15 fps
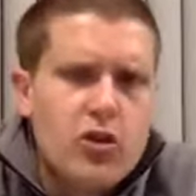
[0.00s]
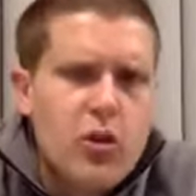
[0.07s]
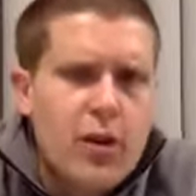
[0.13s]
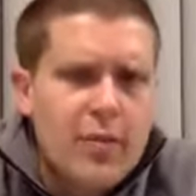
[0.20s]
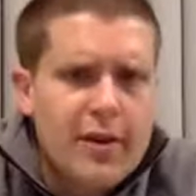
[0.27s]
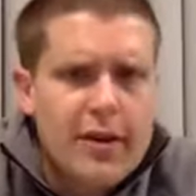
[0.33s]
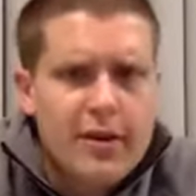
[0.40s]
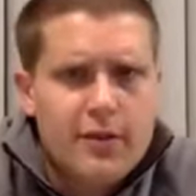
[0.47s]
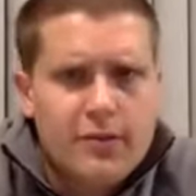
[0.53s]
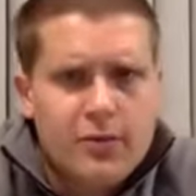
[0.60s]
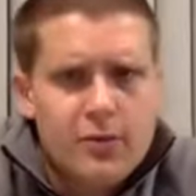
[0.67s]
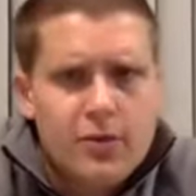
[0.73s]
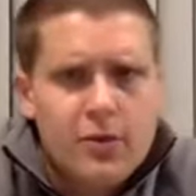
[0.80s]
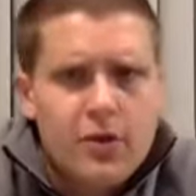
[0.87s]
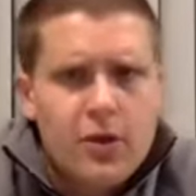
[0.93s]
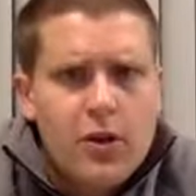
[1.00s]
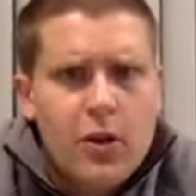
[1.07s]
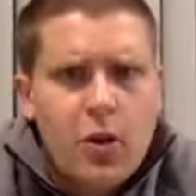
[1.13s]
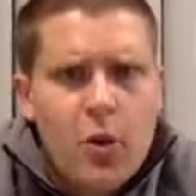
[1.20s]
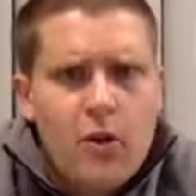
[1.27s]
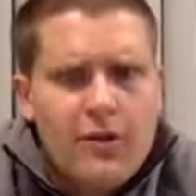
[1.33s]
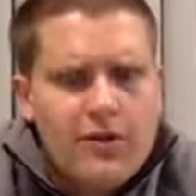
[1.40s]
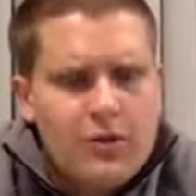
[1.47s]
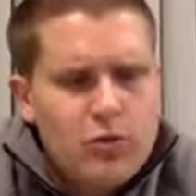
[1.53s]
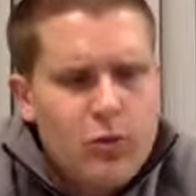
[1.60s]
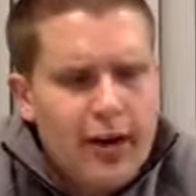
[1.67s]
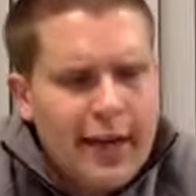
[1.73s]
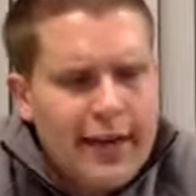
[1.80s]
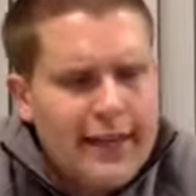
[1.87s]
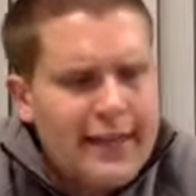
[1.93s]
want to be careful with this
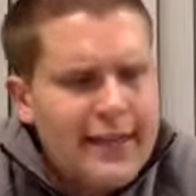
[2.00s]
wine.